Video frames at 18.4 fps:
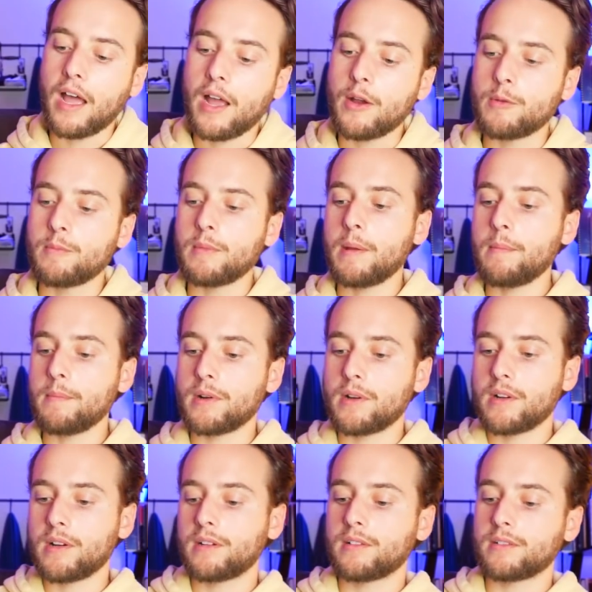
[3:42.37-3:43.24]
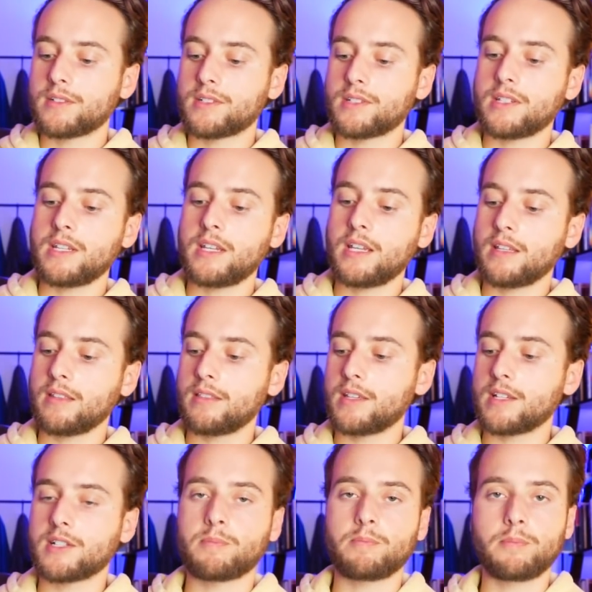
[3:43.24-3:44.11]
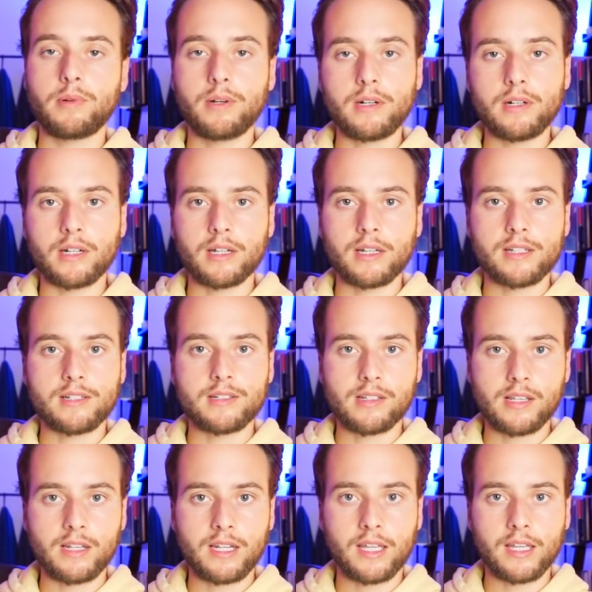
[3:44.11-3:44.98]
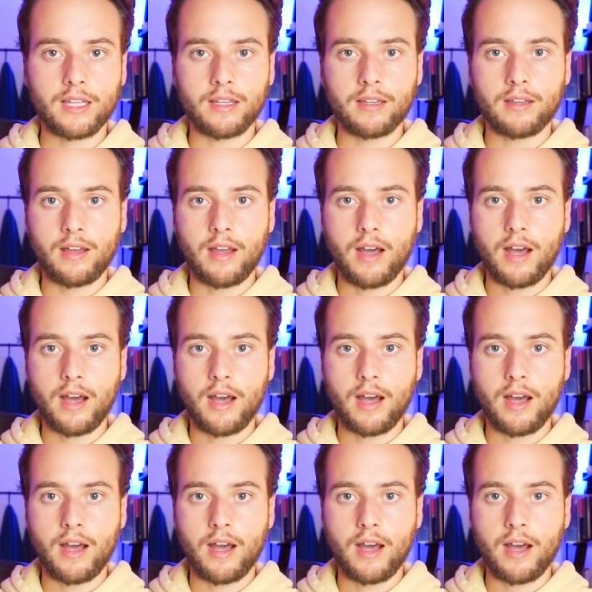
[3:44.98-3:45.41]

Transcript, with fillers: I remember seeing this book sitting